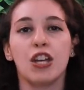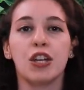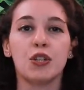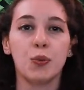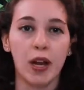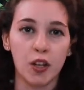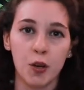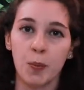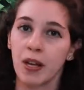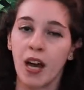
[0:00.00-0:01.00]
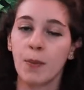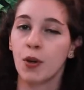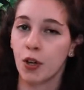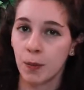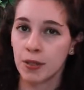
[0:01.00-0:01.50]
You can do regular
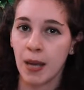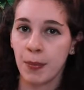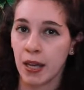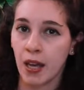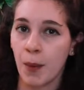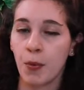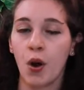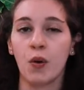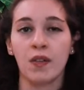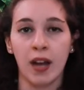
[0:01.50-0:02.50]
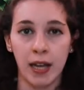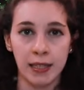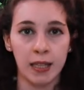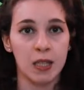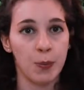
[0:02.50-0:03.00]
pickup, curbside pickup, or we have
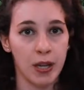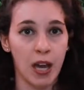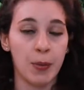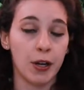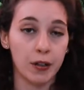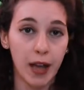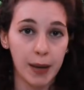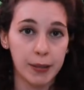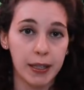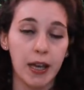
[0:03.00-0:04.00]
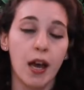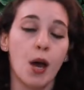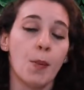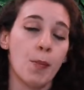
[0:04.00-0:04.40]
contactless pickup in our lobby.